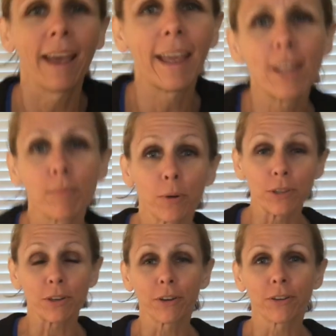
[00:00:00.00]
Hey there,
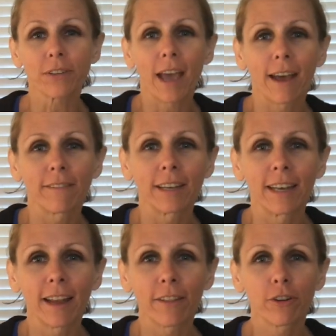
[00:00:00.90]
boys and girls. I have
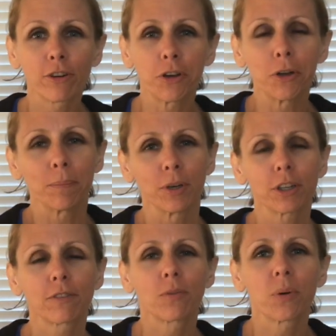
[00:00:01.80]
another new
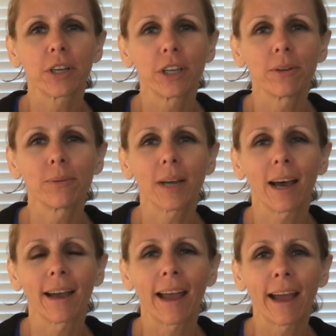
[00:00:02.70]
book for you.
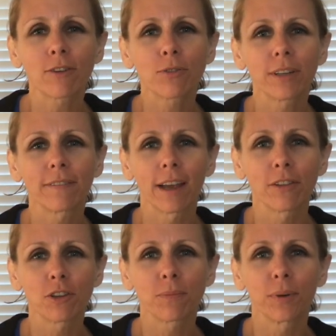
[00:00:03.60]
I actually found
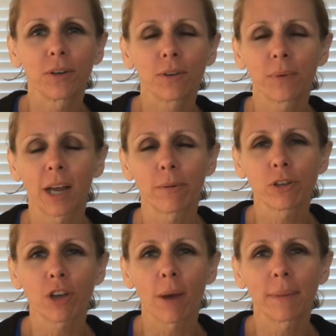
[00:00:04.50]
this book when I was
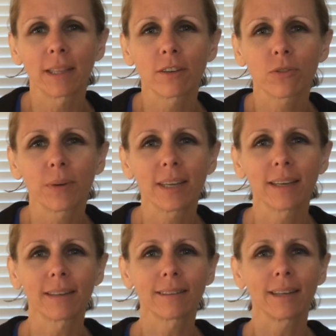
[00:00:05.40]
shopping this
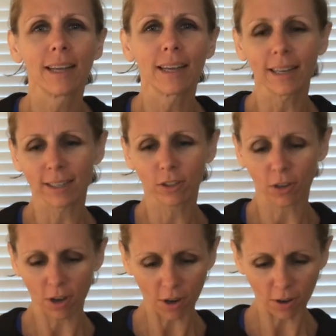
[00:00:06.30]
weekend. It is
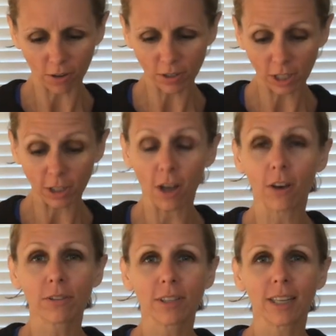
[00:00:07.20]
called
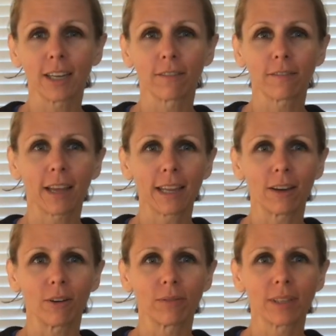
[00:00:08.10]
Lost and
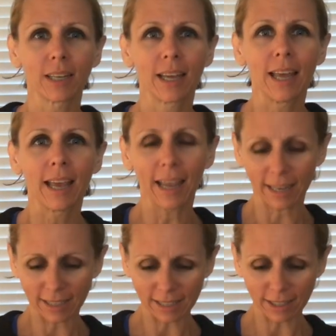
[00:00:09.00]
Found,
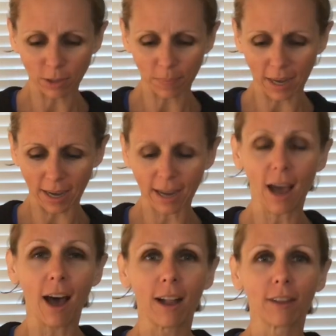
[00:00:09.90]
and it is by
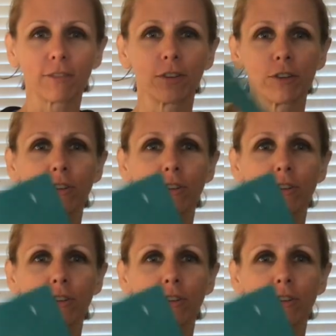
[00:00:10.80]
Oliver